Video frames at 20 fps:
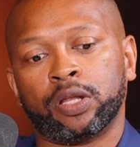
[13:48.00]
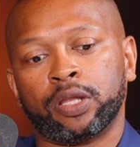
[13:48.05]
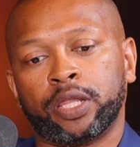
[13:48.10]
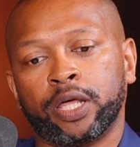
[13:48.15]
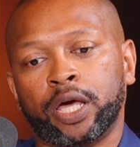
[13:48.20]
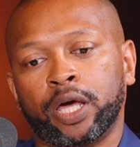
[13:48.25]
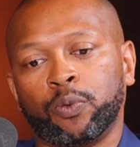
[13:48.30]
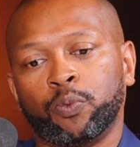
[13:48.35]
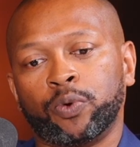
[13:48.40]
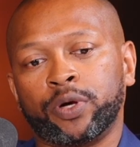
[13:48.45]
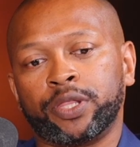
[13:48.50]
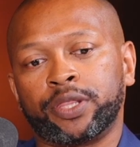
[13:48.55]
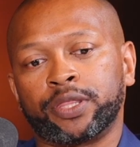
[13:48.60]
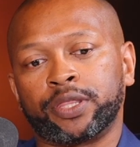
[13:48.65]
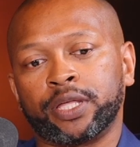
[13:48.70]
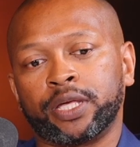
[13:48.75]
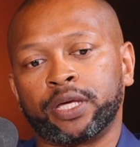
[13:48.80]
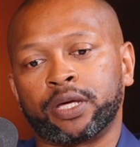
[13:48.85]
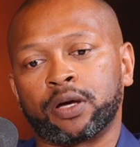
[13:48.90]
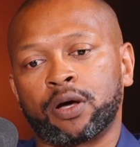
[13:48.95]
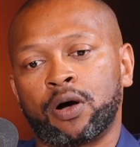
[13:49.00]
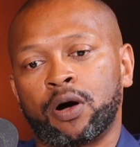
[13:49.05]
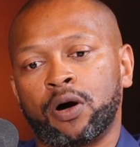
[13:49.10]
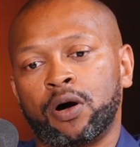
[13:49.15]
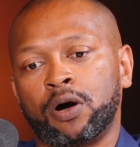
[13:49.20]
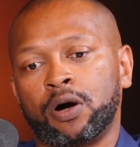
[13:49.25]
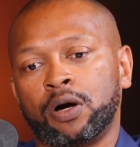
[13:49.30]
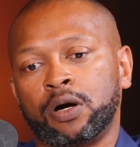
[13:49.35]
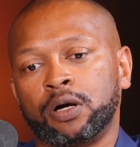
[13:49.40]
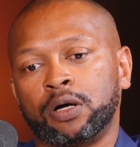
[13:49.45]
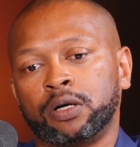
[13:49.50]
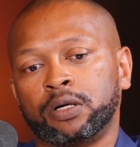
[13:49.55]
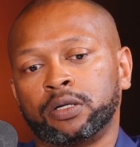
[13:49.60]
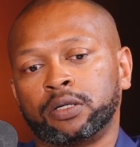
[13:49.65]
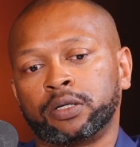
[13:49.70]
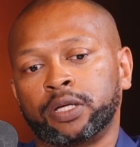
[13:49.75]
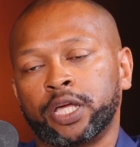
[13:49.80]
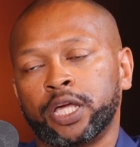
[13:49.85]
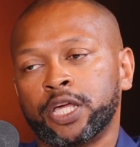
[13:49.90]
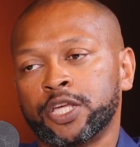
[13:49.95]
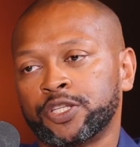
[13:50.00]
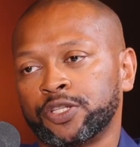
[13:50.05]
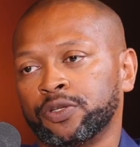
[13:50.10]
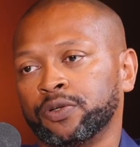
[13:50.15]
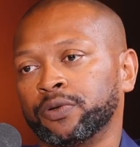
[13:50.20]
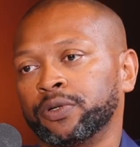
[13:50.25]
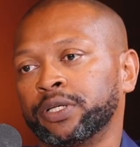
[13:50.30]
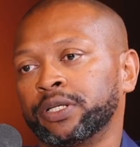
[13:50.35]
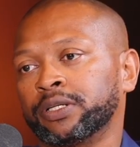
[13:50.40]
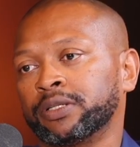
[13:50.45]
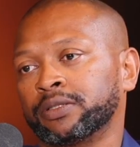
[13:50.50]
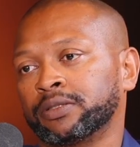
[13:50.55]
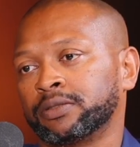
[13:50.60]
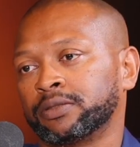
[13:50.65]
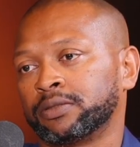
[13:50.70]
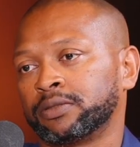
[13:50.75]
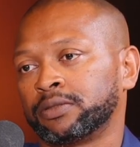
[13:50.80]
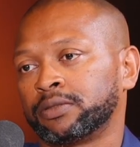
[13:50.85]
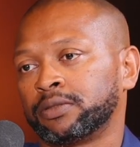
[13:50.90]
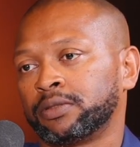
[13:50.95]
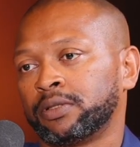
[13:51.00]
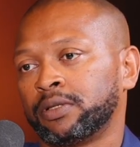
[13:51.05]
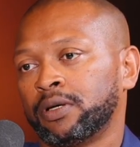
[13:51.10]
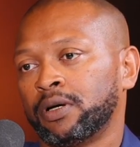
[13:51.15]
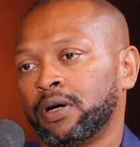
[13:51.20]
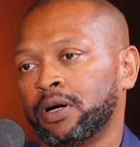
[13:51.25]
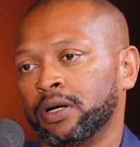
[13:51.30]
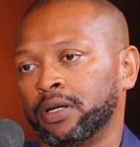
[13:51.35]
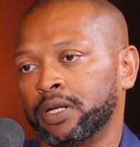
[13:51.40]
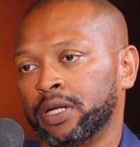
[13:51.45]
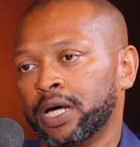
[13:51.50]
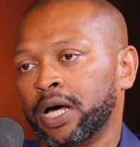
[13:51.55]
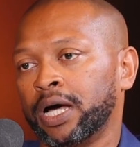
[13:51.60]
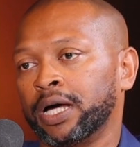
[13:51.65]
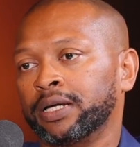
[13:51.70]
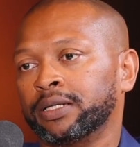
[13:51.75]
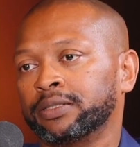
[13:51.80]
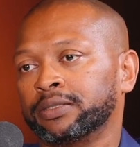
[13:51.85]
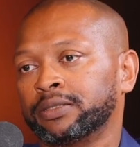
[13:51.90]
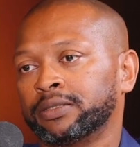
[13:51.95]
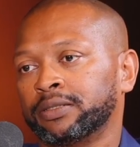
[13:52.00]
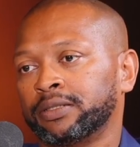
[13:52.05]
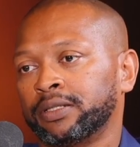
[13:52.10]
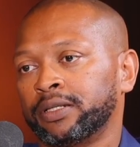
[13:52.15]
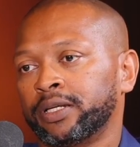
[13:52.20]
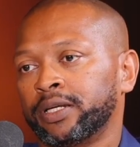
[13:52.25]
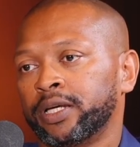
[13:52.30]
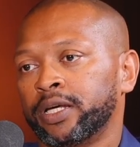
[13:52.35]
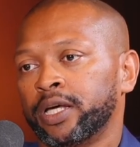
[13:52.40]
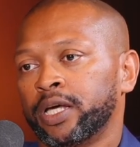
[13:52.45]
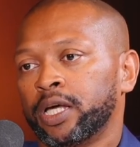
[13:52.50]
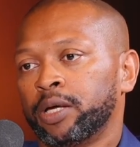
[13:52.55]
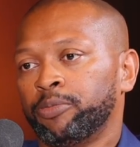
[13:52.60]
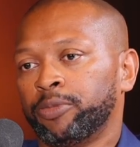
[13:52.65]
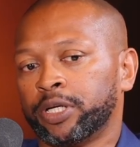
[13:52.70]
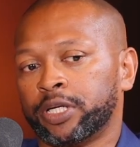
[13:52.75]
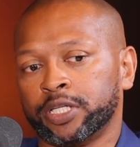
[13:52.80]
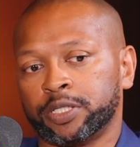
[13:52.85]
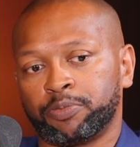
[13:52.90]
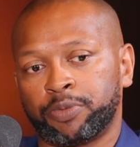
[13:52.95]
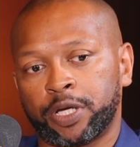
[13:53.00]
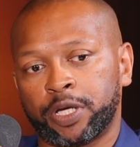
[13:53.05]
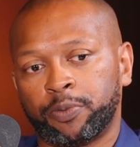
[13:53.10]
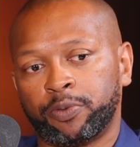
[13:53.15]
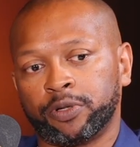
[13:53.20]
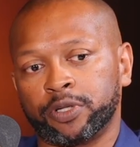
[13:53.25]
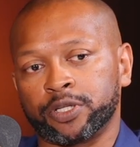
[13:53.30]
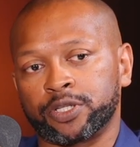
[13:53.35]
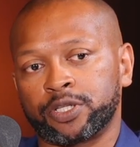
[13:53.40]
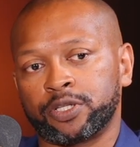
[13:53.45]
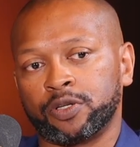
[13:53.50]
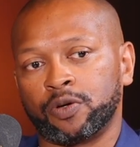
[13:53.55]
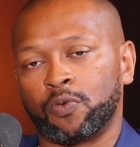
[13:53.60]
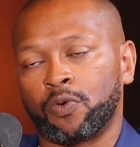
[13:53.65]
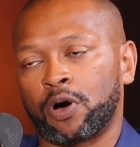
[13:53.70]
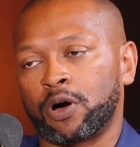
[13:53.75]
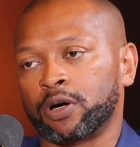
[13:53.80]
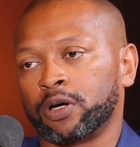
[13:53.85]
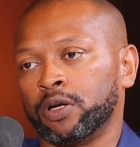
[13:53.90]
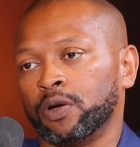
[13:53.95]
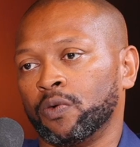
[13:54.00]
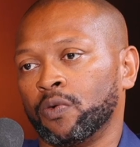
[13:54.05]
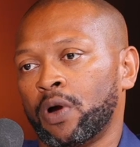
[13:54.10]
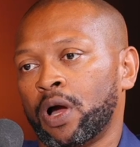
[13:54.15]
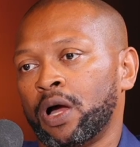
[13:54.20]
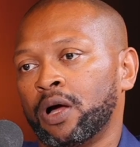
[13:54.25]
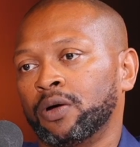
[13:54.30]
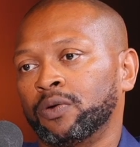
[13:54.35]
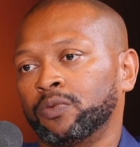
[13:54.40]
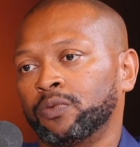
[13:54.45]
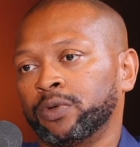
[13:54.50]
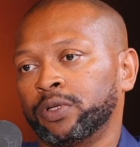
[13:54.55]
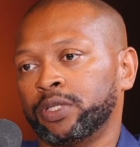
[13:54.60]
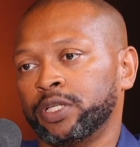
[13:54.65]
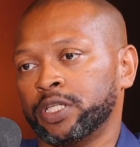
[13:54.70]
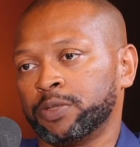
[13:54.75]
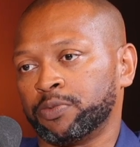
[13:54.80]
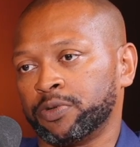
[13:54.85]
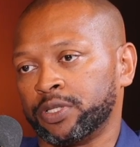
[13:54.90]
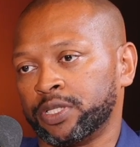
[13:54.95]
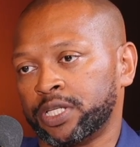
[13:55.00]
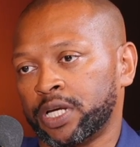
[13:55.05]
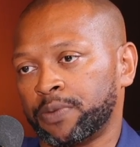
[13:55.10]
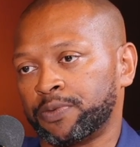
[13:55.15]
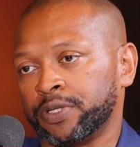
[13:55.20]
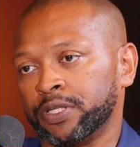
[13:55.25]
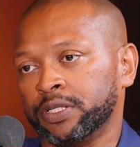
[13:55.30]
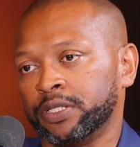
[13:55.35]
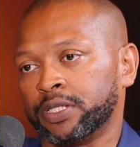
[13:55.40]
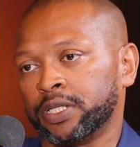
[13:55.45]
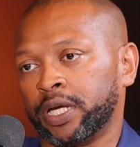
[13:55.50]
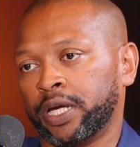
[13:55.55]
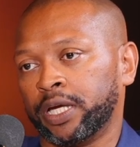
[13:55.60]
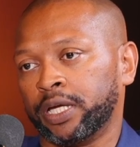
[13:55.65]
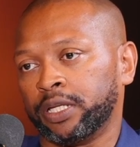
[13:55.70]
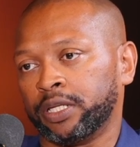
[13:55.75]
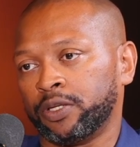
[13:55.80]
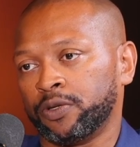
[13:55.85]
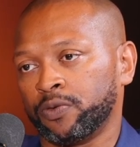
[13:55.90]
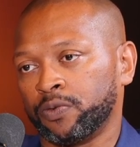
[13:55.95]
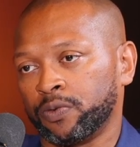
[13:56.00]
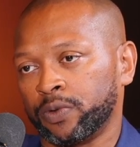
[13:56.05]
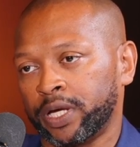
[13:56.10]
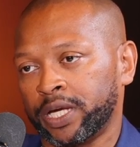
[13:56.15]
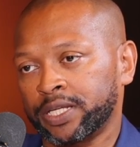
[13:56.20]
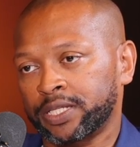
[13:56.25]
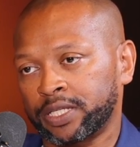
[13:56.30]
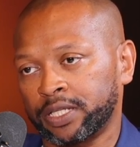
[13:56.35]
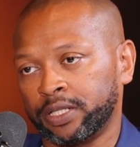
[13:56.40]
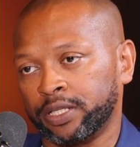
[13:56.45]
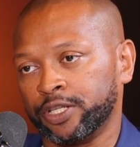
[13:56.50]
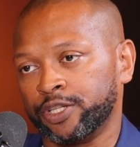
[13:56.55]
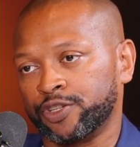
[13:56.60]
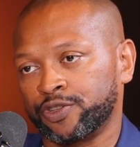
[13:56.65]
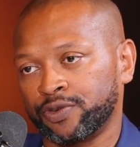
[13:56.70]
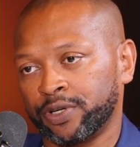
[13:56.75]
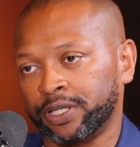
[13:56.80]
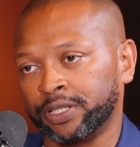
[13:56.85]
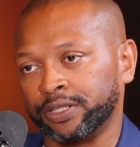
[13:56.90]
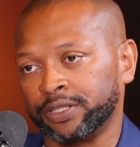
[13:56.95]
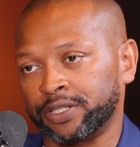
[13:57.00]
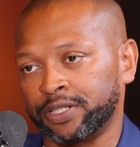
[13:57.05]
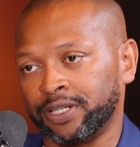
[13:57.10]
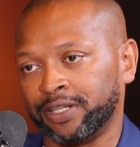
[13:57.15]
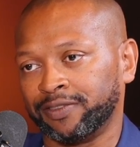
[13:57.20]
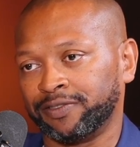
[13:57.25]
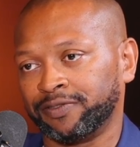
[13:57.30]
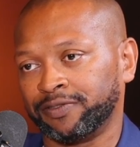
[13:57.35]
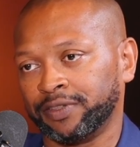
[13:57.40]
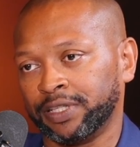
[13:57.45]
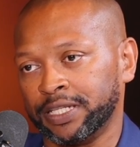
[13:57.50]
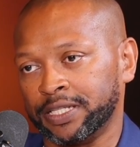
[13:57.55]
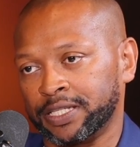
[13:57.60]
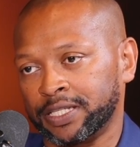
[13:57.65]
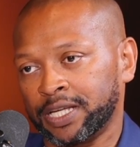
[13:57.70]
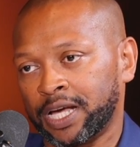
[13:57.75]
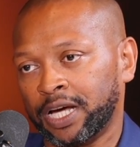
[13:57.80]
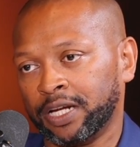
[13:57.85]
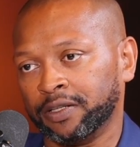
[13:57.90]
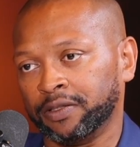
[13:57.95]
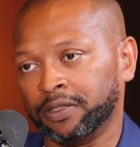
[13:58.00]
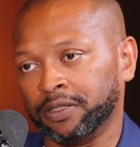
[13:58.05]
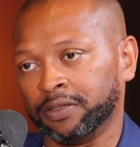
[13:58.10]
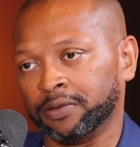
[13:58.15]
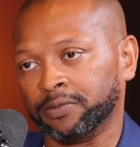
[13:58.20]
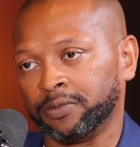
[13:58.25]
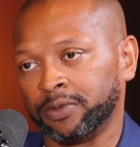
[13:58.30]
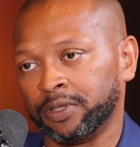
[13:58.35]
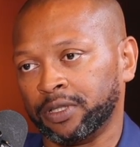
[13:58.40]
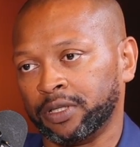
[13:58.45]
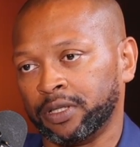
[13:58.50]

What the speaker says: that we think are history are not, because people are still walking around with these perceptions and you instantly trigger stuff inside of them.